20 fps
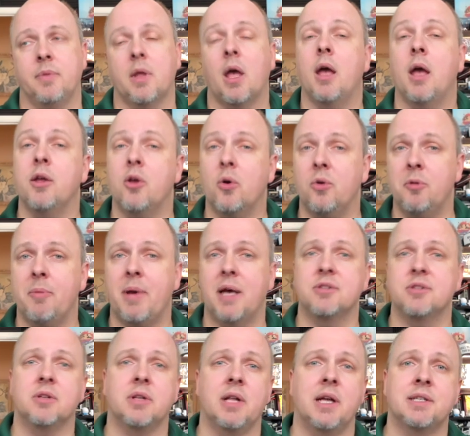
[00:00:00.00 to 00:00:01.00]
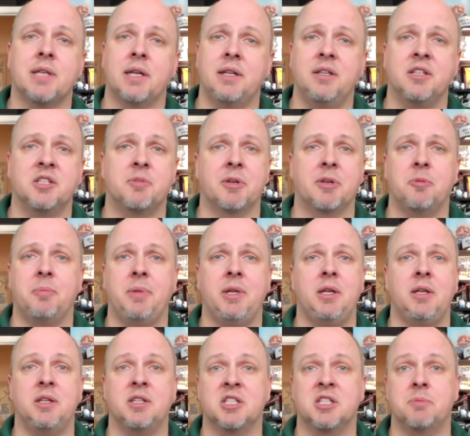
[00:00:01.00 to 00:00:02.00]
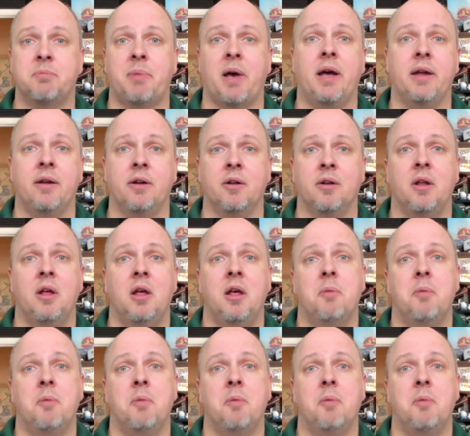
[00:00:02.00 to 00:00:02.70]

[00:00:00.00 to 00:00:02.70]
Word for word: And going to masterclass, I didn't expect to be inspired